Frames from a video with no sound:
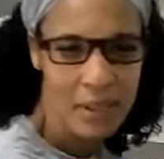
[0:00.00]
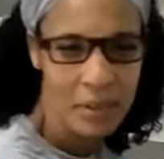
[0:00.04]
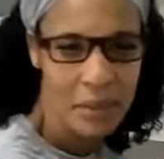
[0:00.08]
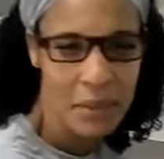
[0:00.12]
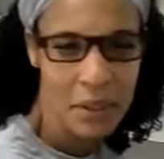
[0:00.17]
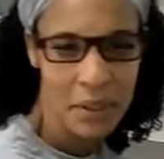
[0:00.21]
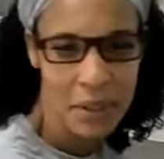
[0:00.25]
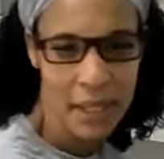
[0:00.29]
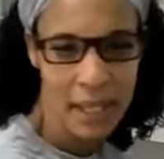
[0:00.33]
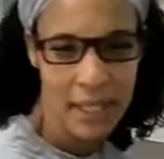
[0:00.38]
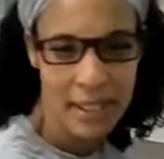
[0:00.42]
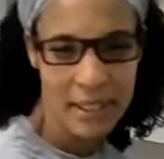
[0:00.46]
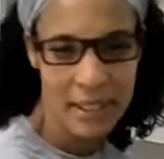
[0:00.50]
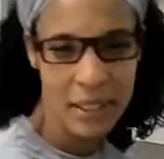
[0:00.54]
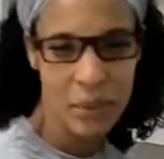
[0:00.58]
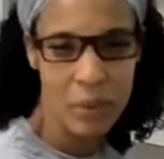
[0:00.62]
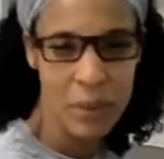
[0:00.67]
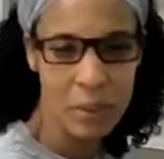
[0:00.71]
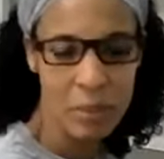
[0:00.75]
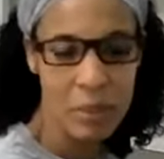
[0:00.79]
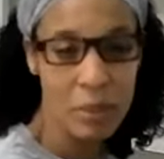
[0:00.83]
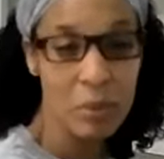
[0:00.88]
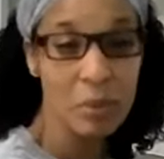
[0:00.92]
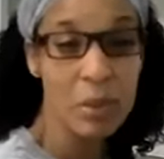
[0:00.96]
What do you guys think?
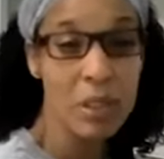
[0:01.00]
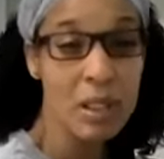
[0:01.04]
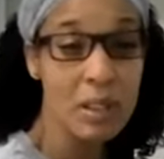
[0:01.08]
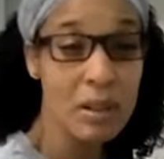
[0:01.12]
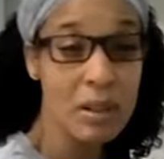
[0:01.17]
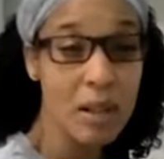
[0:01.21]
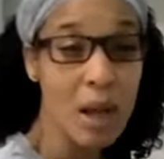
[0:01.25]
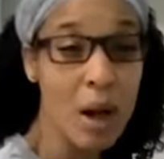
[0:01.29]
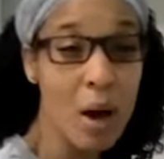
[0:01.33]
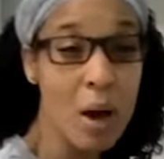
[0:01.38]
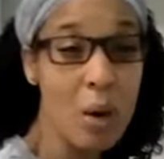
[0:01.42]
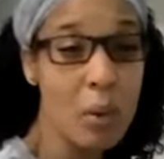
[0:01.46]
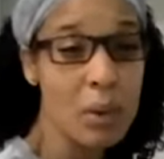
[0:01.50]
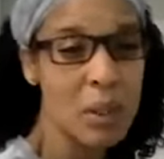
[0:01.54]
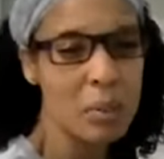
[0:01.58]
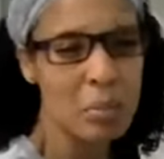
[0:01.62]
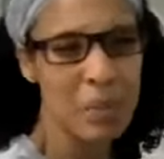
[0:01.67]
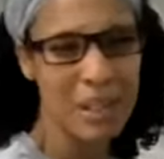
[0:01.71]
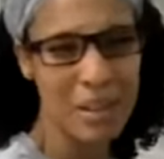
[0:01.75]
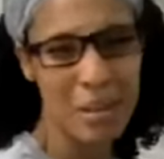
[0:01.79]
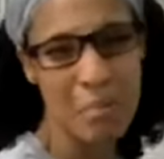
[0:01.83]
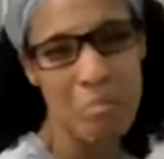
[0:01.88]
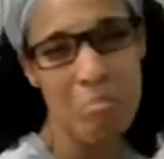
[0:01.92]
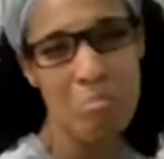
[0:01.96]
Would it be really low? Would it
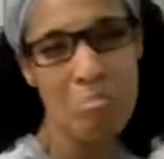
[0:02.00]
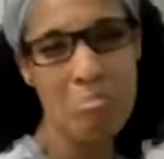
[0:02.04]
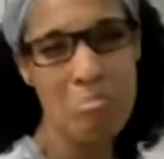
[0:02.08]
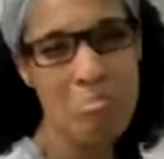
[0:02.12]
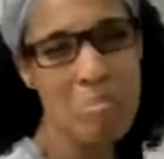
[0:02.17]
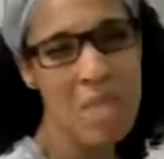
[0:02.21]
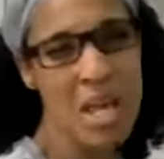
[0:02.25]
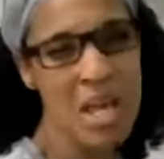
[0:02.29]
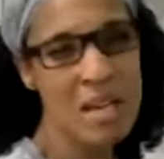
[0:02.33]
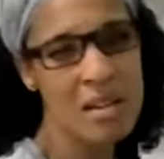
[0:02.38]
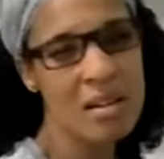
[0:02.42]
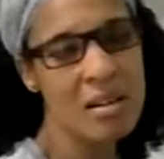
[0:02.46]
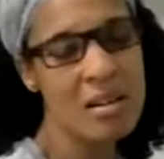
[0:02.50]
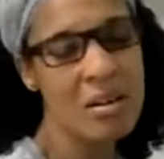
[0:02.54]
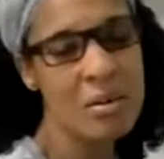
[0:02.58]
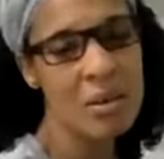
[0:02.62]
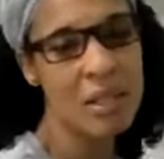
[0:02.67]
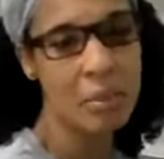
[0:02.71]
be in the middle?